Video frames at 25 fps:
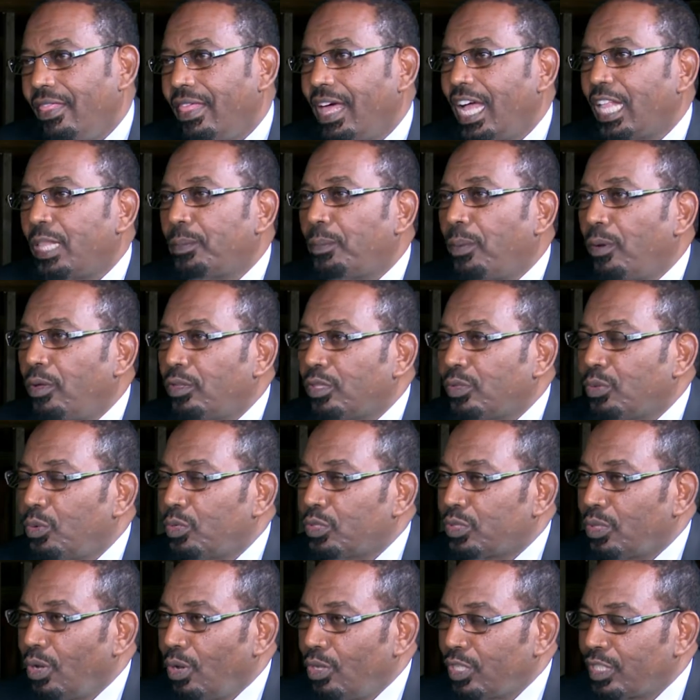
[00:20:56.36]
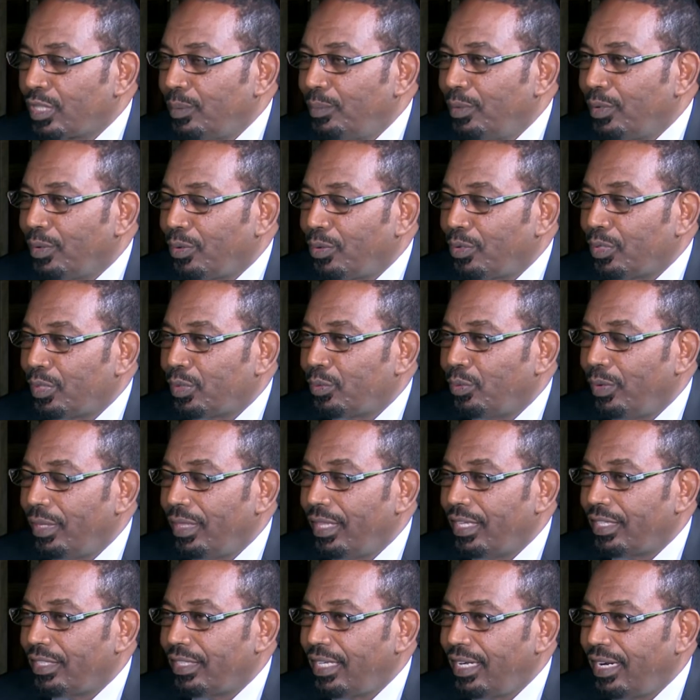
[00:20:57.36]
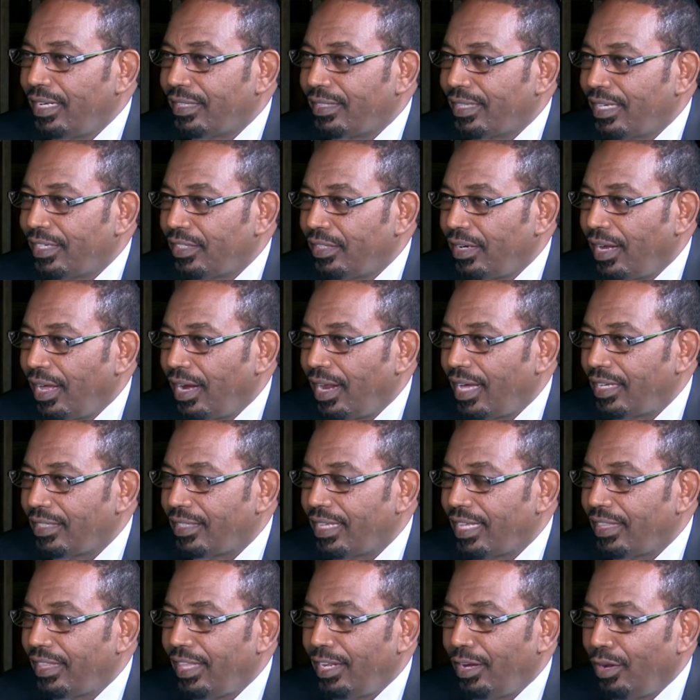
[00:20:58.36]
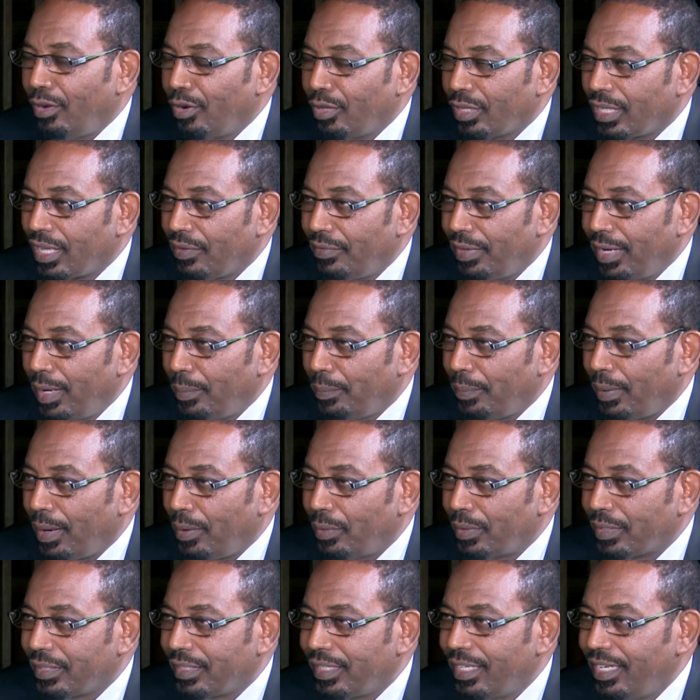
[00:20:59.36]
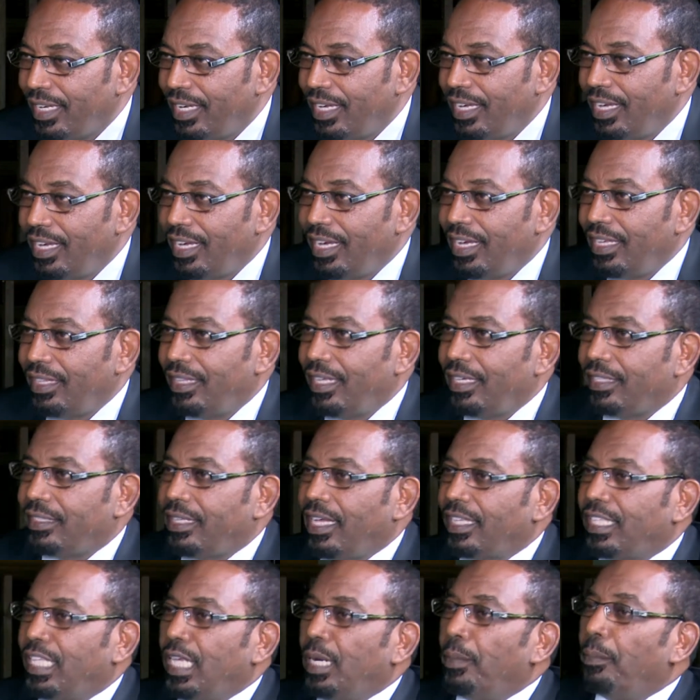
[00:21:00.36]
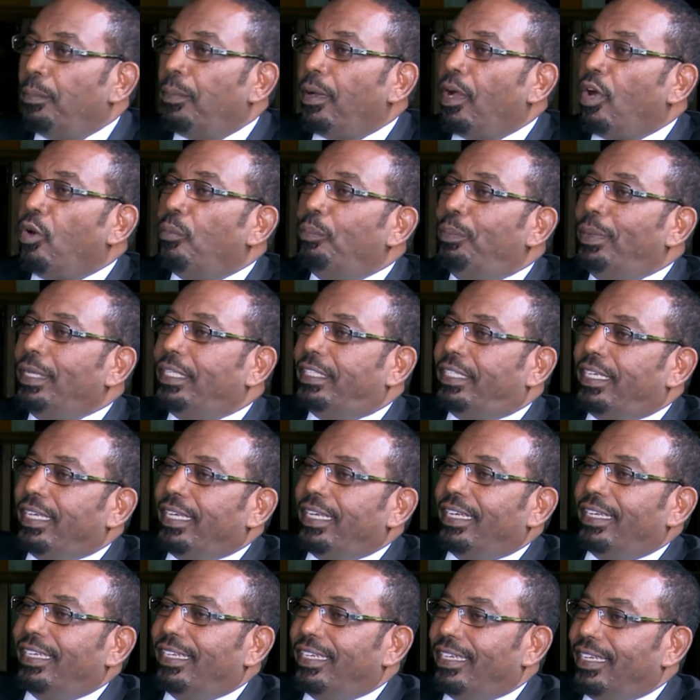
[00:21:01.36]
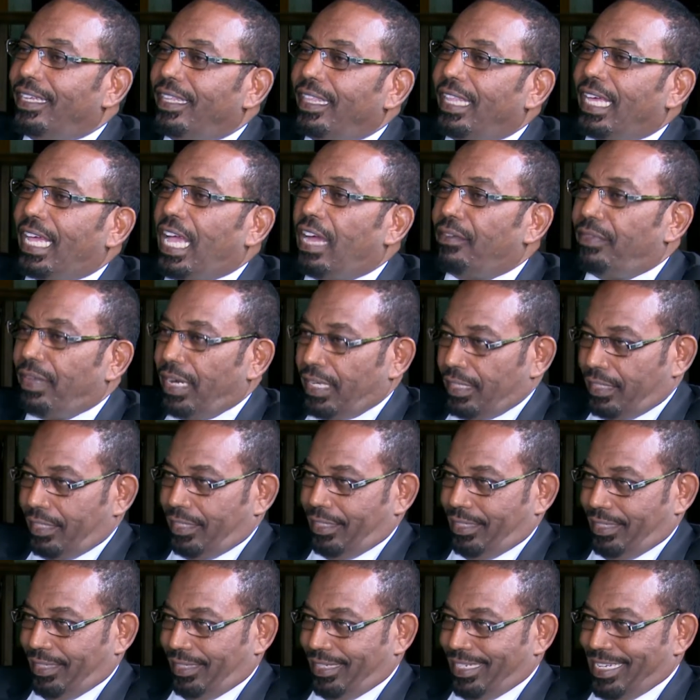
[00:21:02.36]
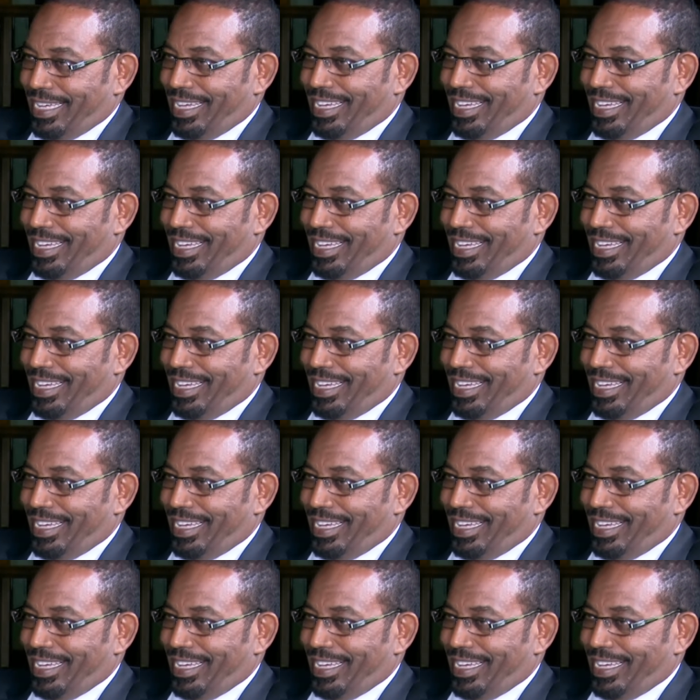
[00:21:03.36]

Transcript: That plot was lost because when the senators realized that they did not have any powers, they started browbeating the governors.